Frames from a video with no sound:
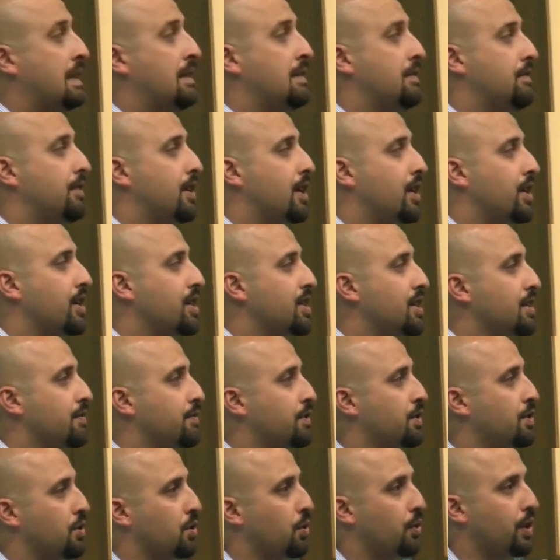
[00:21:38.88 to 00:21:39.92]
Very
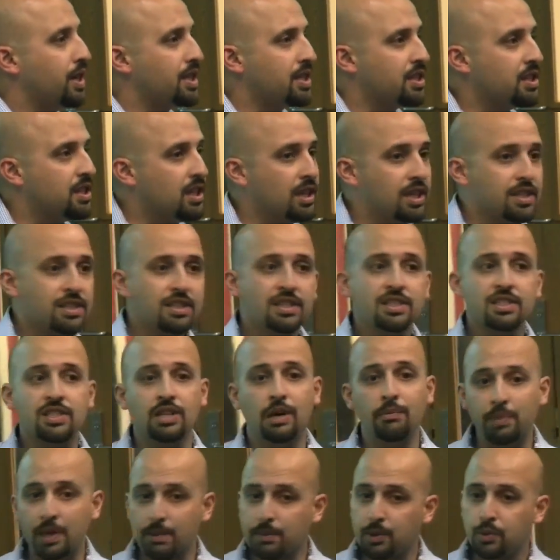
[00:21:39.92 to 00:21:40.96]
difficult question to answer.
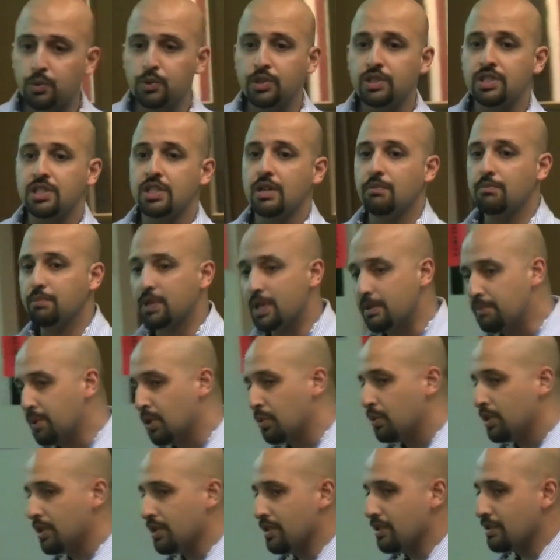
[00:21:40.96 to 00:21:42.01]
Some people would, some people
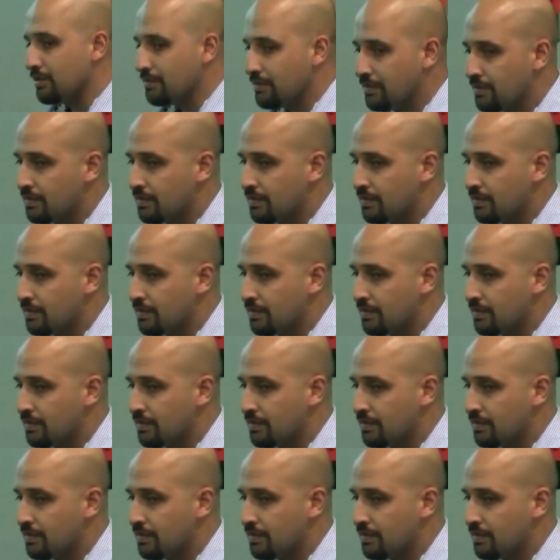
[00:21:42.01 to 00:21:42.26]
wouldn't.